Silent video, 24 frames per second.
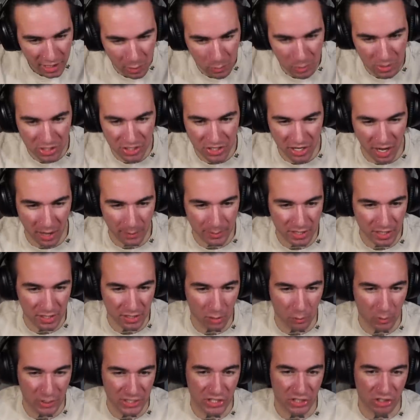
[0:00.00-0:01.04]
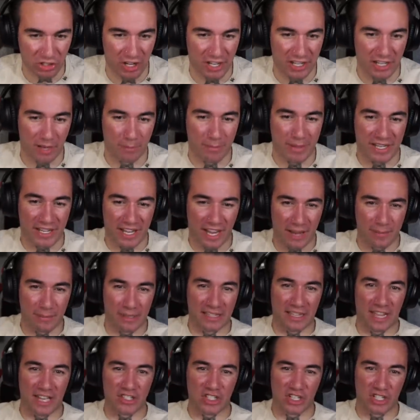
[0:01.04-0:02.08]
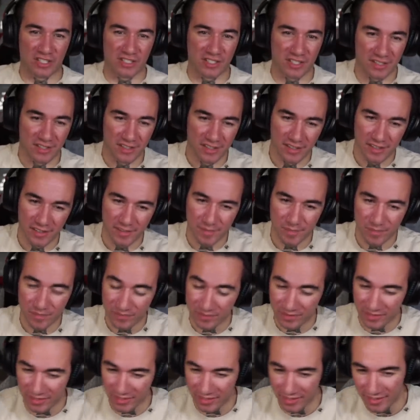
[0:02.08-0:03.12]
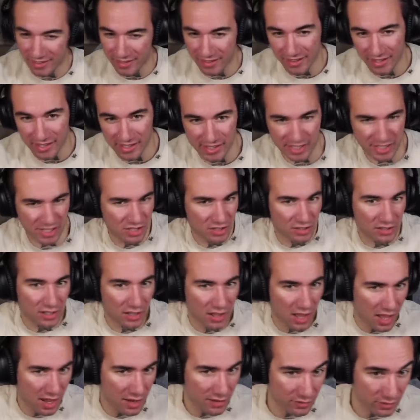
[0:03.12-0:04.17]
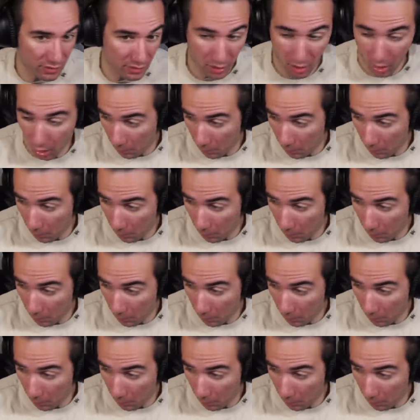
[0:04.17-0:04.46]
He was dubbed the Wizard King and became a legend. Is he still alive?